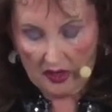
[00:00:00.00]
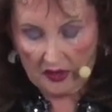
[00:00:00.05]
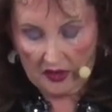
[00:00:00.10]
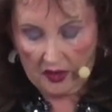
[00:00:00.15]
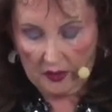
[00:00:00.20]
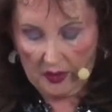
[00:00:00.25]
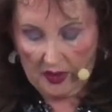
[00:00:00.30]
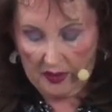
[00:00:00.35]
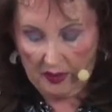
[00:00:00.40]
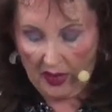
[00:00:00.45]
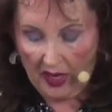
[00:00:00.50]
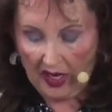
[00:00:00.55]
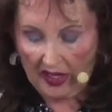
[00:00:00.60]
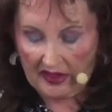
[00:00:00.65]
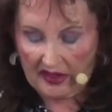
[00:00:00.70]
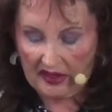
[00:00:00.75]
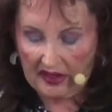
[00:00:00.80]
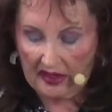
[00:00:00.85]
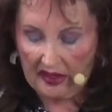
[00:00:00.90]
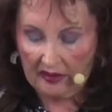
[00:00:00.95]
To be
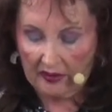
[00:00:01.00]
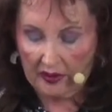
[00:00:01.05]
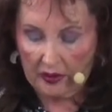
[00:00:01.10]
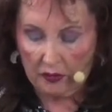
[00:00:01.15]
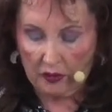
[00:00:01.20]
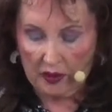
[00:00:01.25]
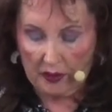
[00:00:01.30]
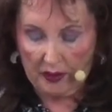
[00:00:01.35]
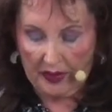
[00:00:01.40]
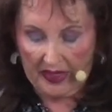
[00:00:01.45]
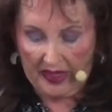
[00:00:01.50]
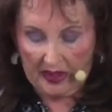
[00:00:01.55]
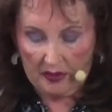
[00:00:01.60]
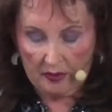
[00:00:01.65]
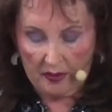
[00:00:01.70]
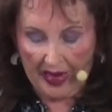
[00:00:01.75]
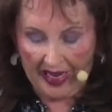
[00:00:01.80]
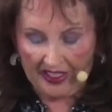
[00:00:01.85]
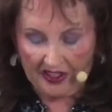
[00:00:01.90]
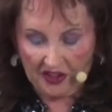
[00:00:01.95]
positive and repeat
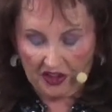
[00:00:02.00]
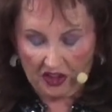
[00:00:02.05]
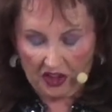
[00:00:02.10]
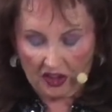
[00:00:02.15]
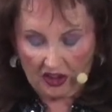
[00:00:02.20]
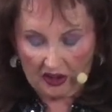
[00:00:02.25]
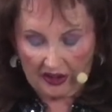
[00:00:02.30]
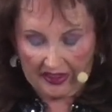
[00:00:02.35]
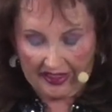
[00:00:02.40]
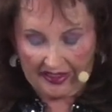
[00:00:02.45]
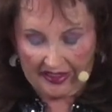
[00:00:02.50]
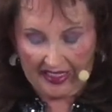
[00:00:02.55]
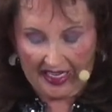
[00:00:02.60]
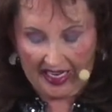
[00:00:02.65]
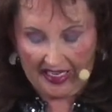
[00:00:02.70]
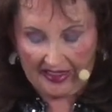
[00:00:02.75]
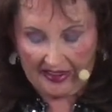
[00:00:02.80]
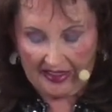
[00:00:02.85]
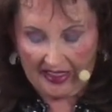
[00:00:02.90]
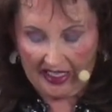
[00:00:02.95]
magical
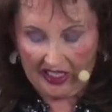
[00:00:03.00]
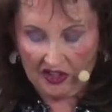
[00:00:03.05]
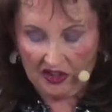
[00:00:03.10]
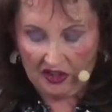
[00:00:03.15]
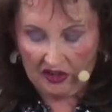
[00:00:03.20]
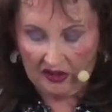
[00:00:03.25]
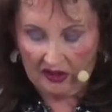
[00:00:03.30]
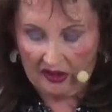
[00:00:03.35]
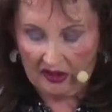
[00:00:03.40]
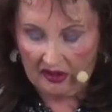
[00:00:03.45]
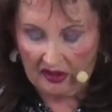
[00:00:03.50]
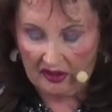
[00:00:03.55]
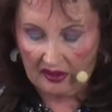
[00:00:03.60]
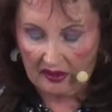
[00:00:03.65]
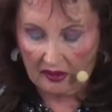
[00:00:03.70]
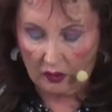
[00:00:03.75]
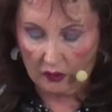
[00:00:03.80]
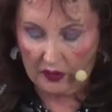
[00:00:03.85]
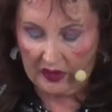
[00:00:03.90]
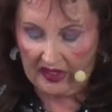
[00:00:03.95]
incantations
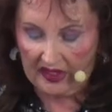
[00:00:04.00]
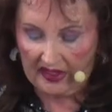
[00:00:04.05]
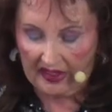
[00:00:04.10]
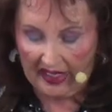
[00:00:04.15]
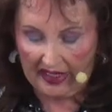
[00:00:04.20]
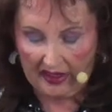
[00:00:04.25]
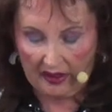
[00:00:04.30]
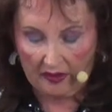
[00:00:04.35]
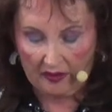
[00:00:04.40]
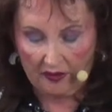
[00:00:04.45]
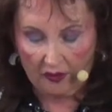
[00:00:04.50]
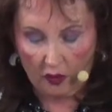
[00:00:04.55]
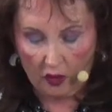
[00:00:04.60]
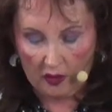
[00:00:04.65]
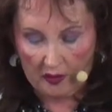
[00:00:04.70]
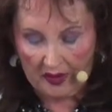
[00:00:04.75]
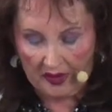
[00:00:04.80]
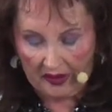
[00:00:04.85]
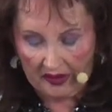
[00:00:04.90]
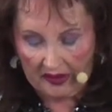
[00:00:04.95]
or recited
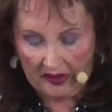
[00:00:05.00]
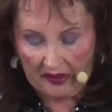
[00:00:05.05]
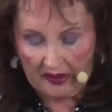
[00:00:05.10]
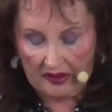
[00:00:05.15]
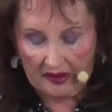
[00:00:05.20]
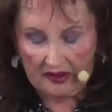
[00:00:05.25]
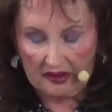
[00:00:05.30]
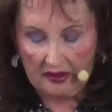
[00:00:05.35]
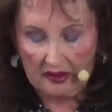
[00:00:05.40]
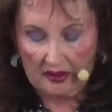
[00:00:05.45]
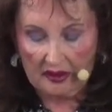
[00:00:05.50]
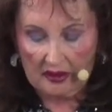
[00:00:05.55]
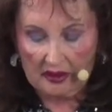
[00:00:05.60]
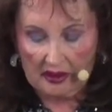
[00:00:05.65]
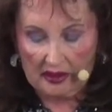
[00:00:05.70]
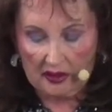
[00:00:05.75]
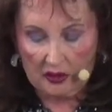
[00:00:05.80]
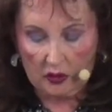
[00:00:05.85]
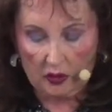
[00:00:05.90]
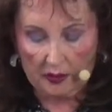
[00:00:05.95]
formulas
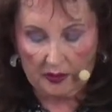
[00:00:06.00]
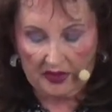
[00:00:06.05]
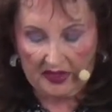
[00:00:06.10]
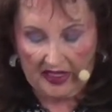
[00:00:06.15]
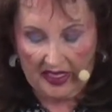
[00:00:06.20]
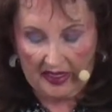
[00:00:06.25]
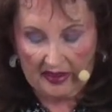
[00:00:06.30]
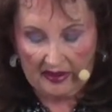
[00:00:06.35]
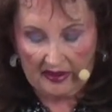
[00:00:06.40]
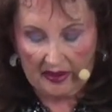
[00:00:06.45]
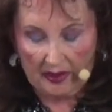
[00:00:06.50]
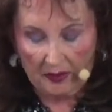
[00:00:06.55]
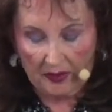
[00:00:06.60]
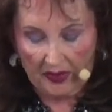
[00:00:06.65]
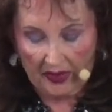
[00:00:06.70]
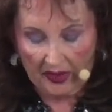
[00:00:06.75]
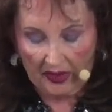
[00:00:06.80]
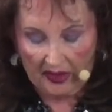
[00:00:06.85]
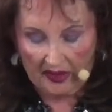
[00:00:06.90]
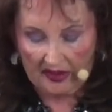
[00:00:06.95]
to obtain
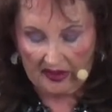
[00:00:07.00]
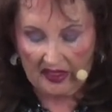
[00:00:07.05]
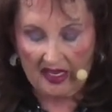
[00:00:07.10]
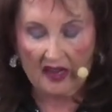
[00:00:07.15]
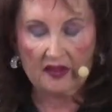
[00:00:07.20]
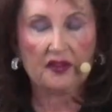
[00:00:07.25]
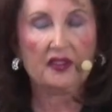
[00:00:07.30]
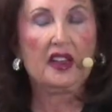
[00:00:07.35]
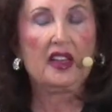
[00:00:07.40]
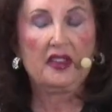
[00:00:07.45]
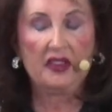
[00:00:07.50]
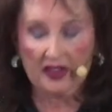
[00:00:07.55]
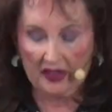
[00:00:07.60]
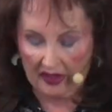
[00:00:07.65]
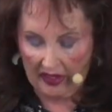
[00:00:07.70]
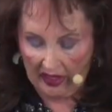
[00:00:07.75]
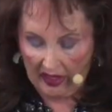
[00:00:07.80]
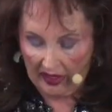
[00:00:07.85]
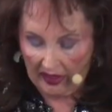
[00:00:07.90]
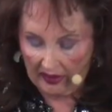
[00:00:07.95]
something is not faith in
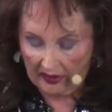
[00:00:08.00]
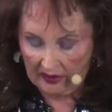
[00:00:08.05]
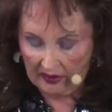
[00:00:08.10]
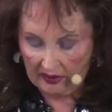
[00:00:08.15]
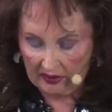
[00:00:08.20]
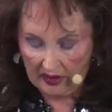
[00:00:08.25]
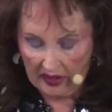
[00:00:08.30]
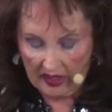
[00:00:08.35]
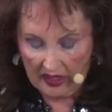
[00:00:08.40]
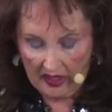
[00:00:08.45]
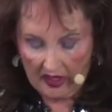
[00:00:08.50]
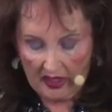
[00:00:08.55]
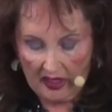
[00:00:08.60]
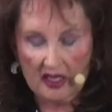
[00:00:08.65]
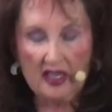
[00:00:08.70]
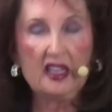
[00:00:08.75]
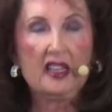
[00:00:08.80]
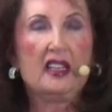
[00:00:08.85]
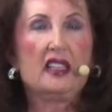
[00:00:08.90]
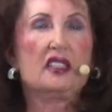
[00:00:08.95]
God.
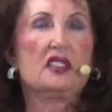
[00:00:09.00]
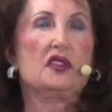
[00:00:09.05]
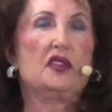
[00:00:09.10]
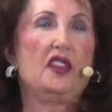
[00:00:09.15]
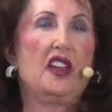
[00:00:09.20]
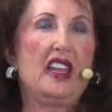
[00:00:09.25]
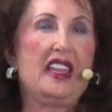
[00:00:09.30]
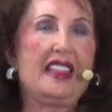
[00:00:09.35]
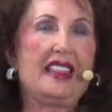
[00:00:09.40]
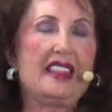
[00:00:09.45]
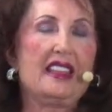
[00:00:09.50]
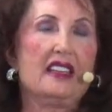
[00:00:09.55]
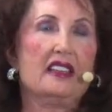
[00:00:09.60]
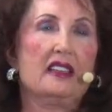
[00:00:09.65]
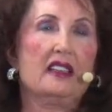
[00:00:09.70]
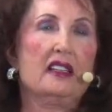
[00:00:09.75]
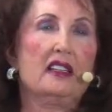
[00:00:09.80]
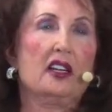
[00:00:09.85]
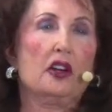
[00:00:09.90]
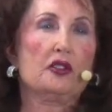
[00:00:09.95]
It's faith
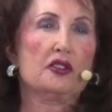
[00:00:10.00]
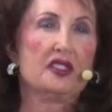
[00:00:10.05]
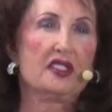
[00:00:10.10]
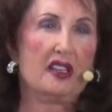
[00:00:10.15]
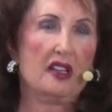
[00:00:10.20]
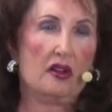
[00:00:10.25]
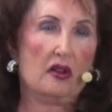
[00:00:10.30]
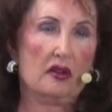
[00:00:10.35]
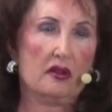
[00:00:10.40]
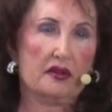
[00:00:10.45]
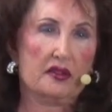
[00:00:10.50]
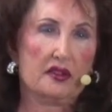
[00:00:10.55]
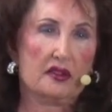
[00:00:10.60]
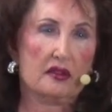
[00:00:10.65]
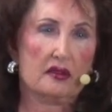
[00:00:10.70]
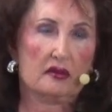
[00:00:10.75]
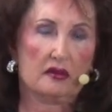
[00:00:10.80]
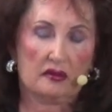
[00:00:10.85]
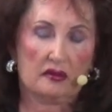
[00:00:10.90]
in ourselves.